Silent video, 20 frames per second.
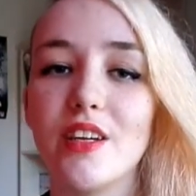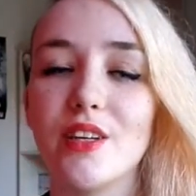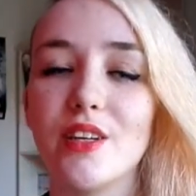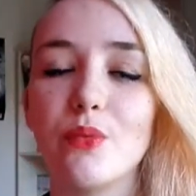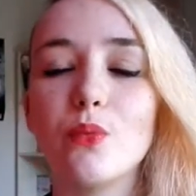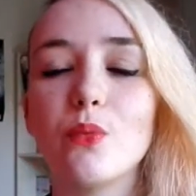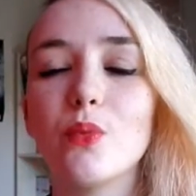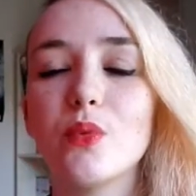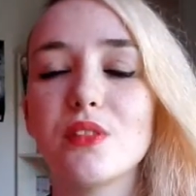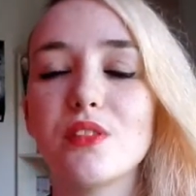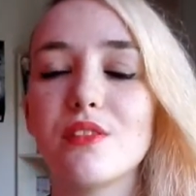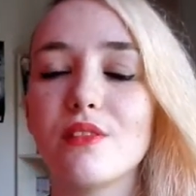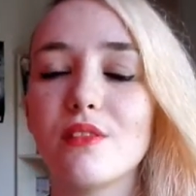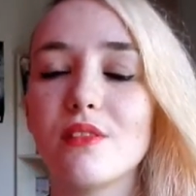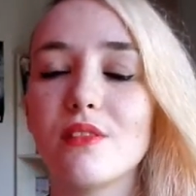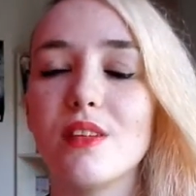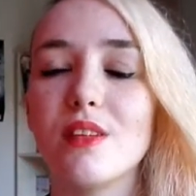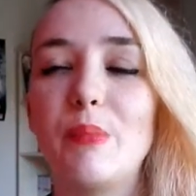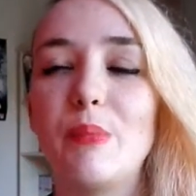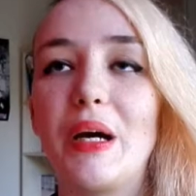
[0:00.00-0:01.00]
it
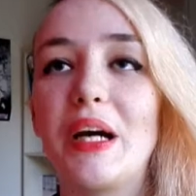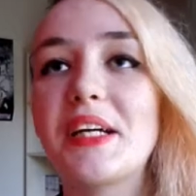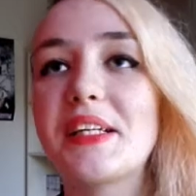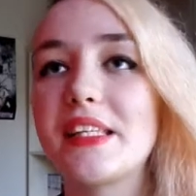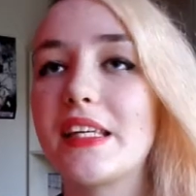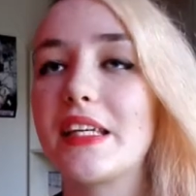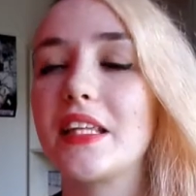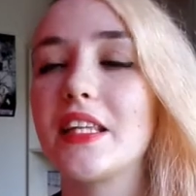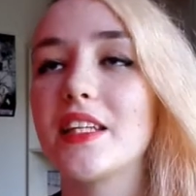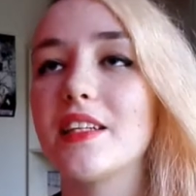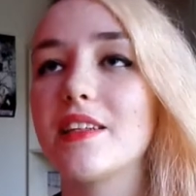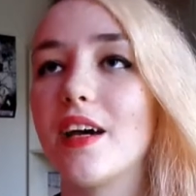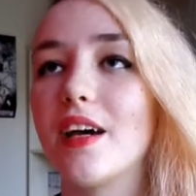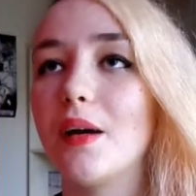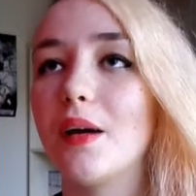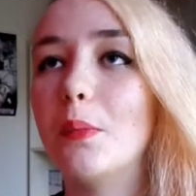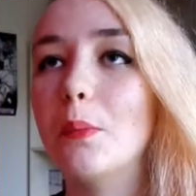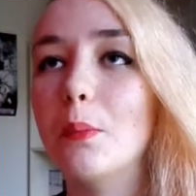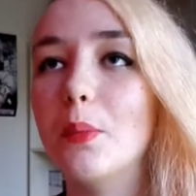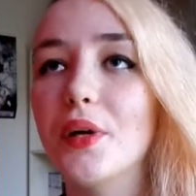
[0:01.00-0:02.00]
was embarrassing at the time,